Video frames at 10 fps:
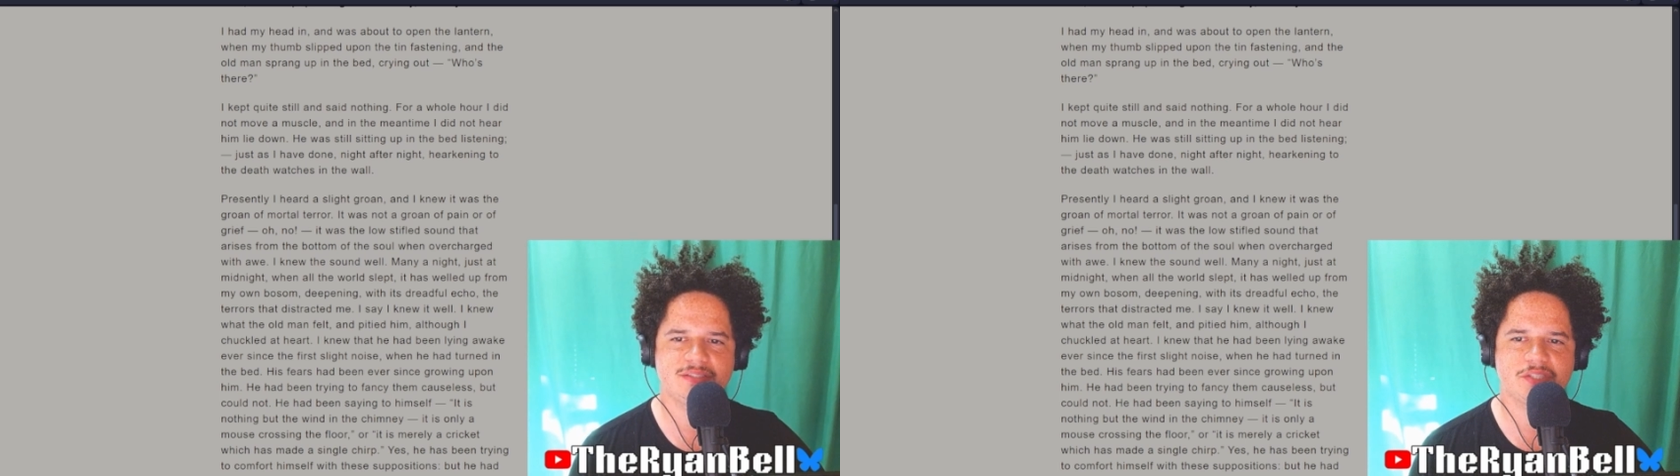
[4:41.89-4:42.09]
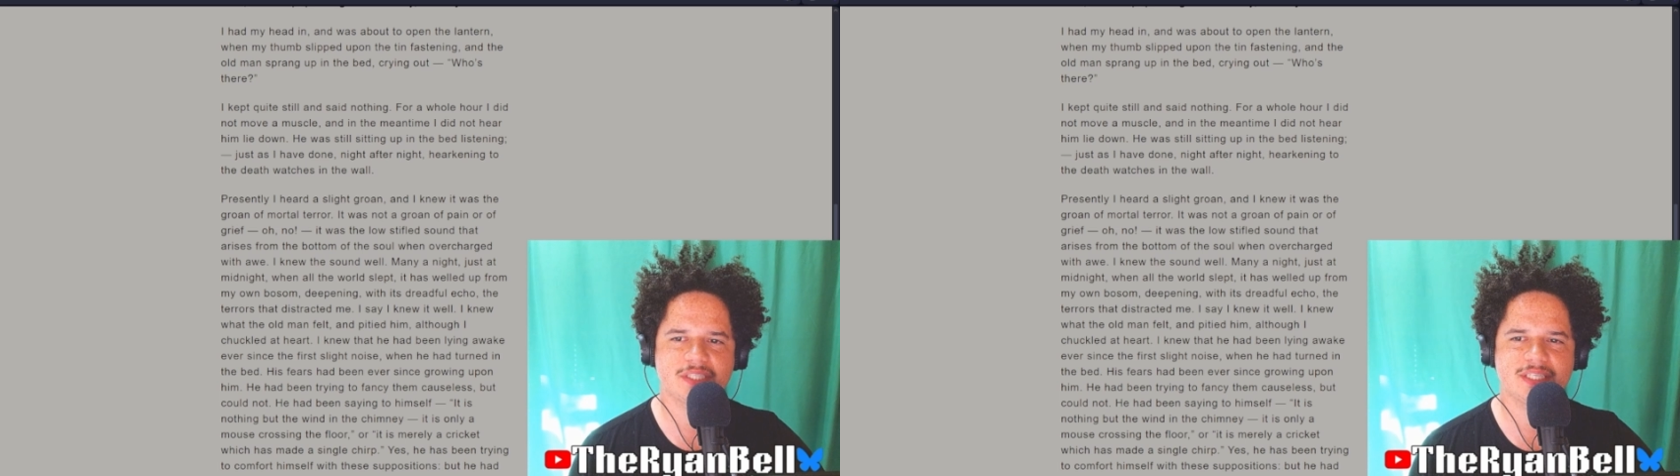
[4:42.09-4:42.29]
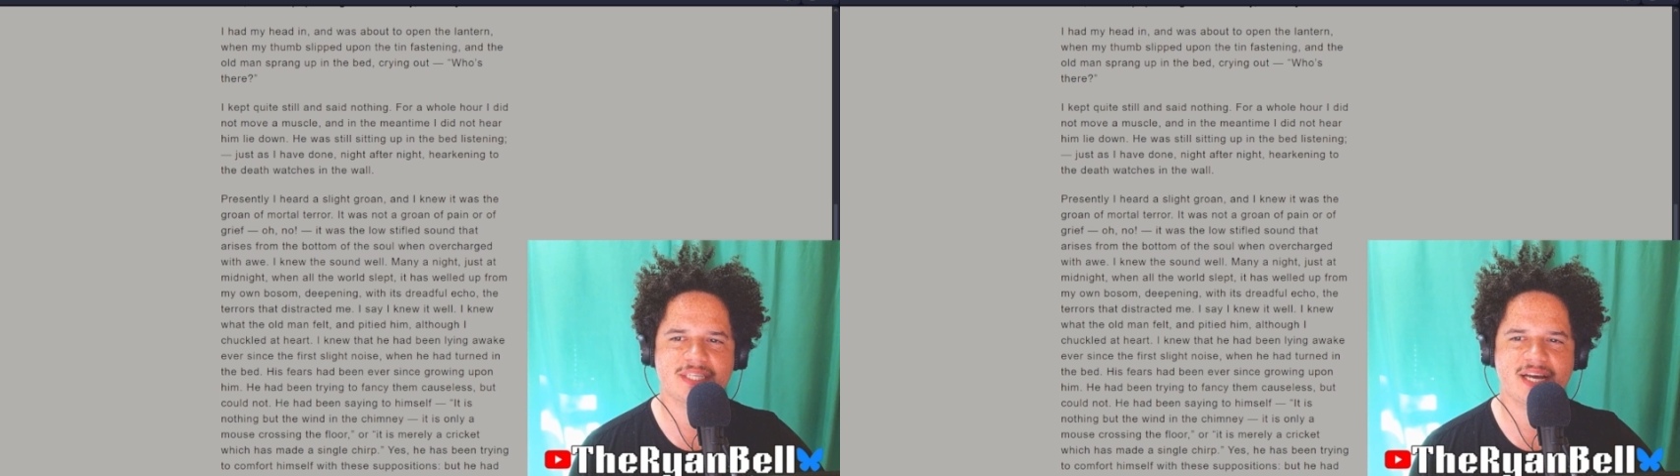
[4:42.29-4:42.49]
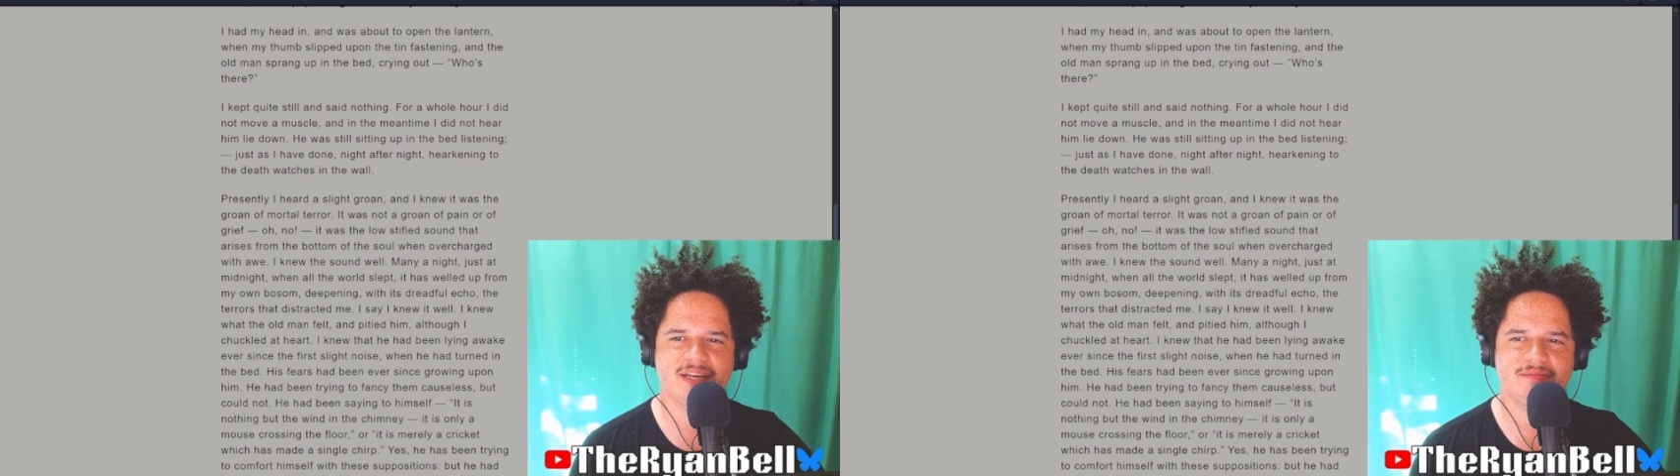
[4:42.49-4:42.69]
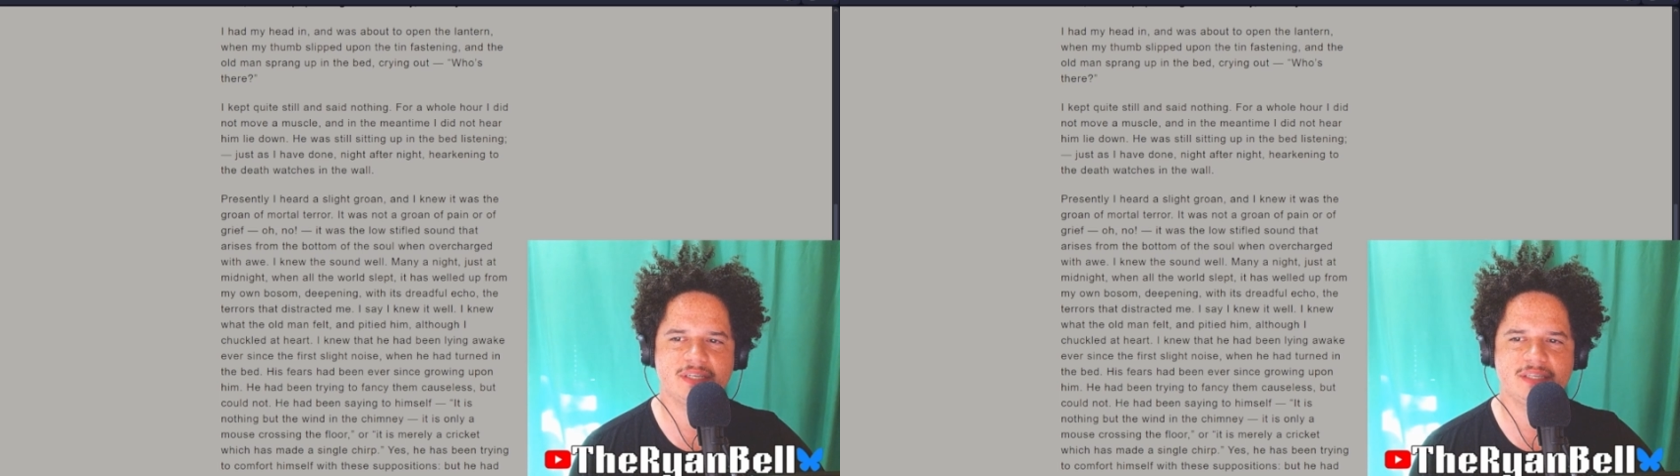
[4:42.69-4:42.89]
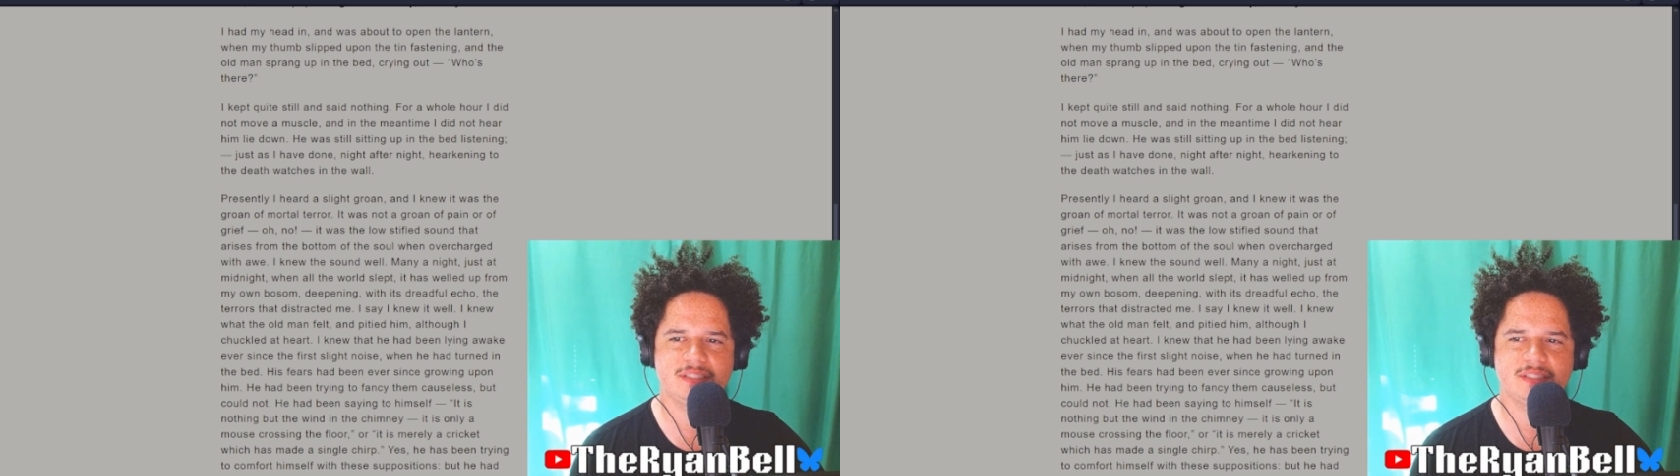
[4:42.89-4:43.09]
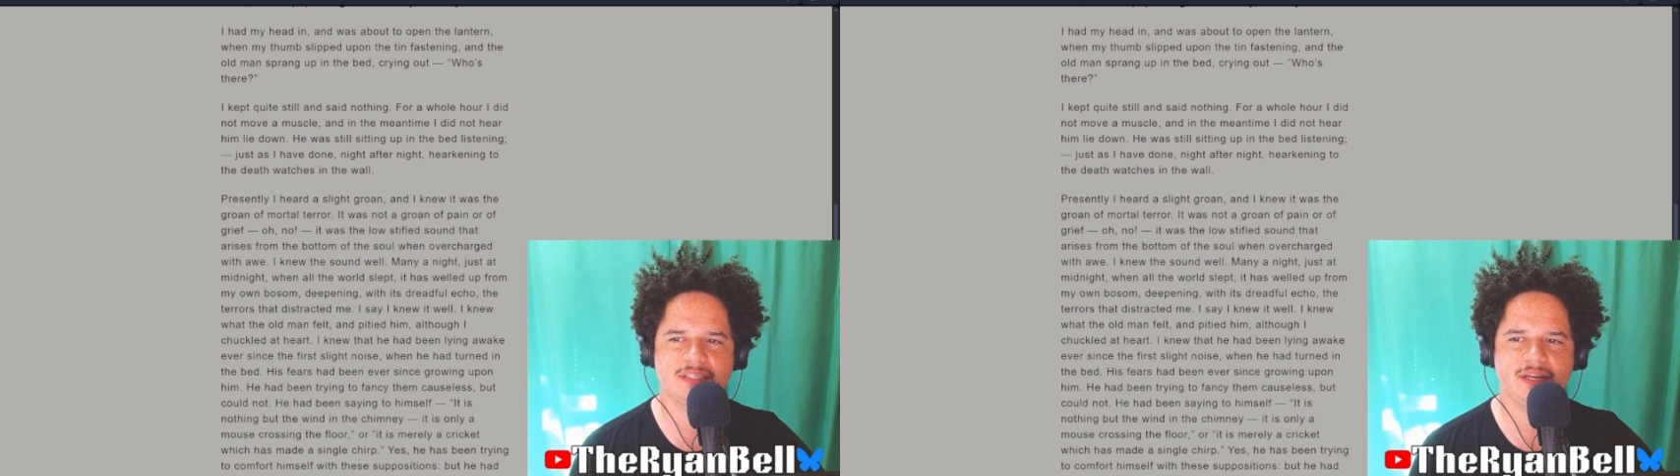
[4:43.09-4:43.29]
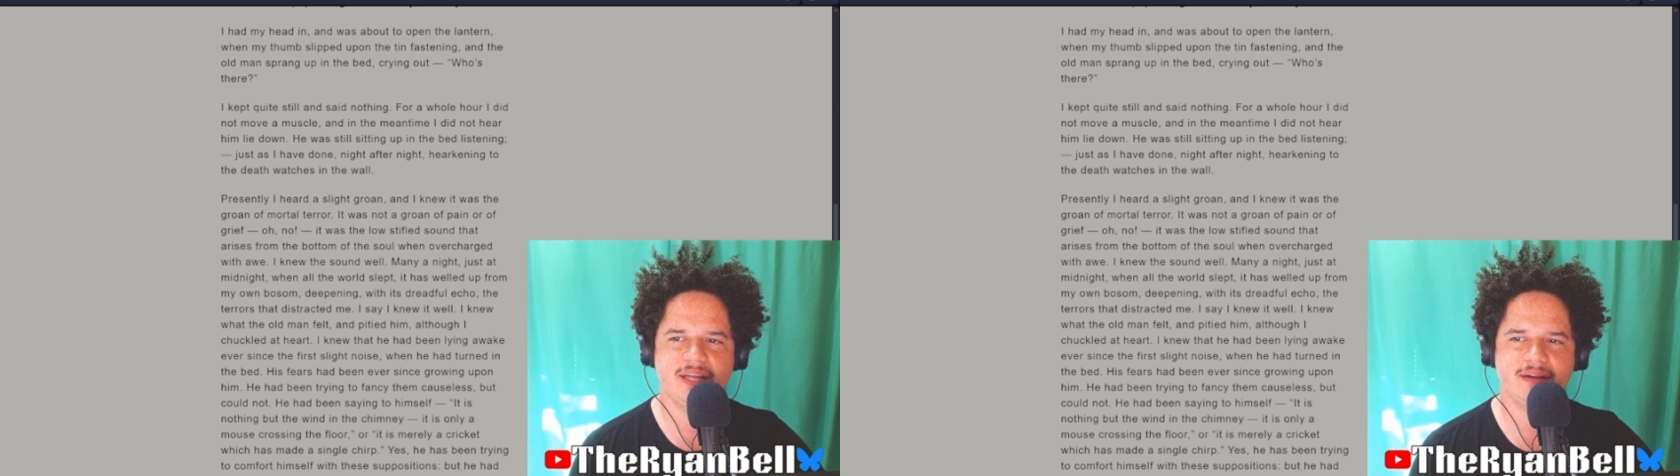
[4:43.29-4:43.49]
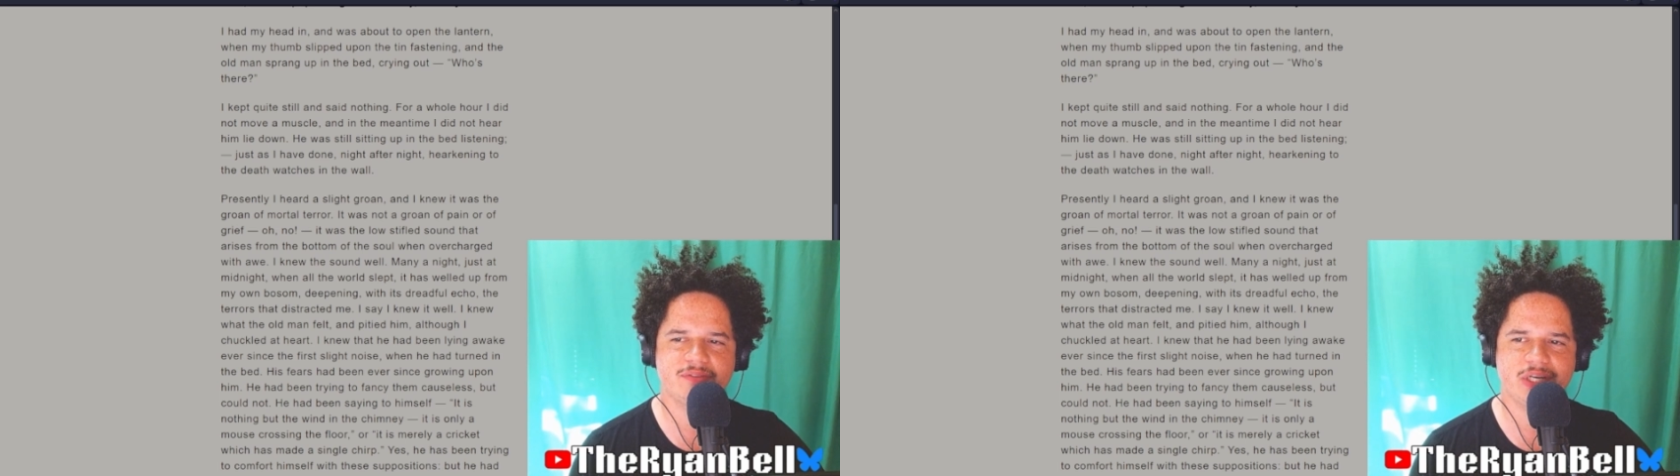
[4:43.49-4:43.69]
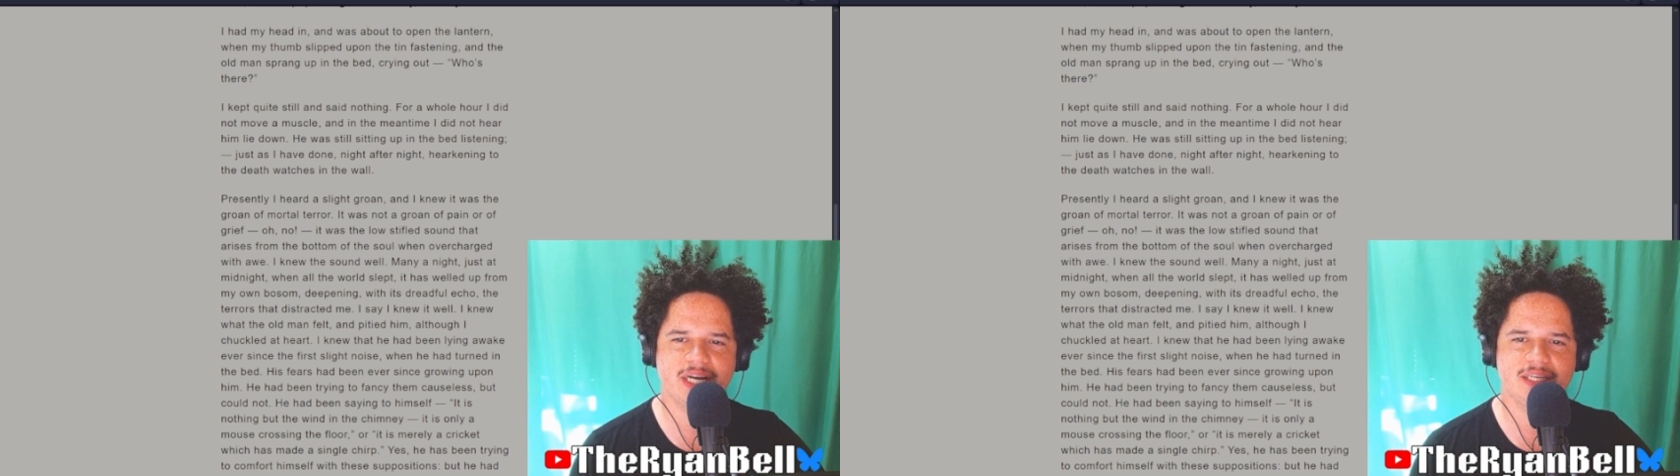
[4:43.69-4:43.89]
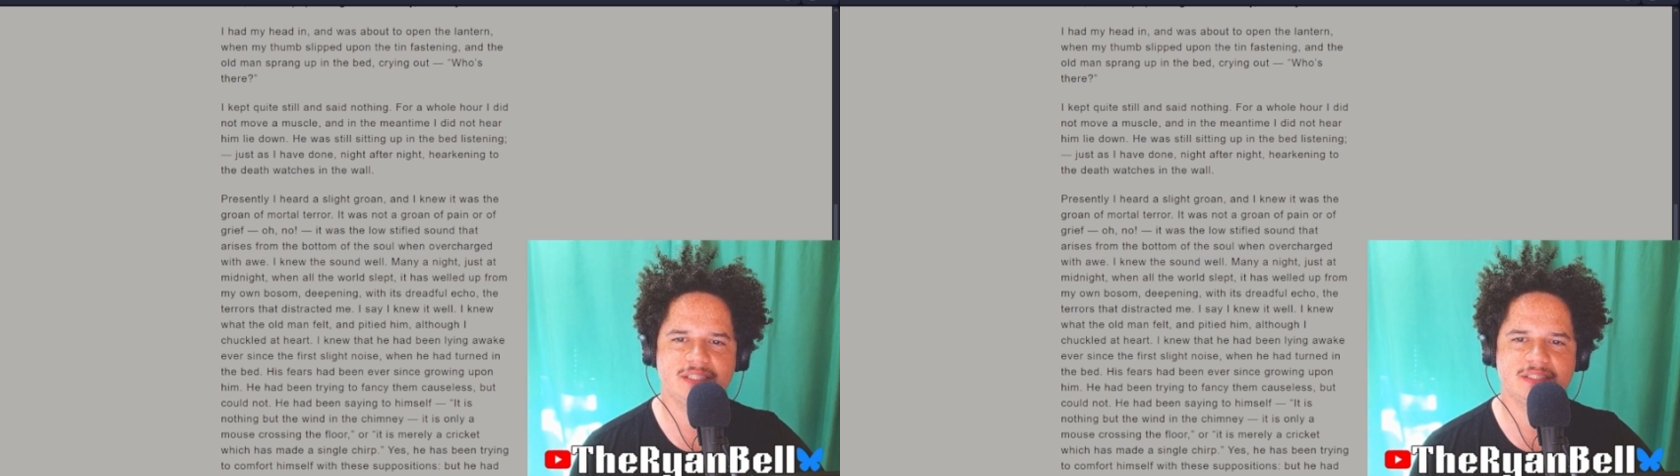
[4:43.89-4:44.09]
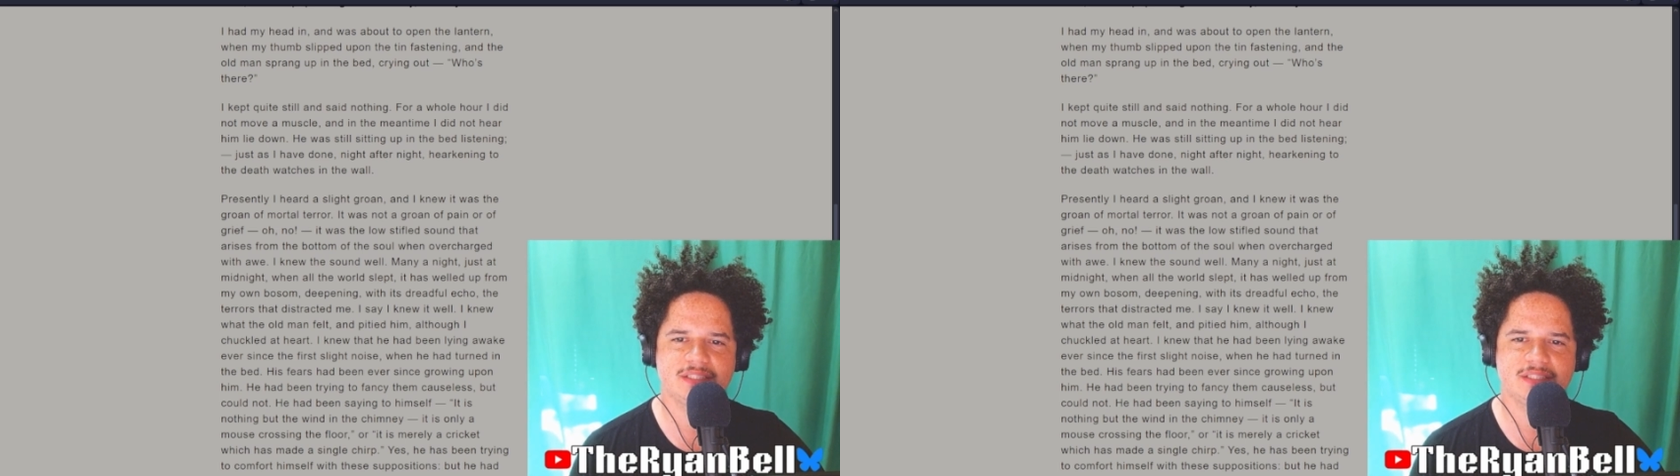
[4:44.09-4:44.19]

just as I have done, night after night,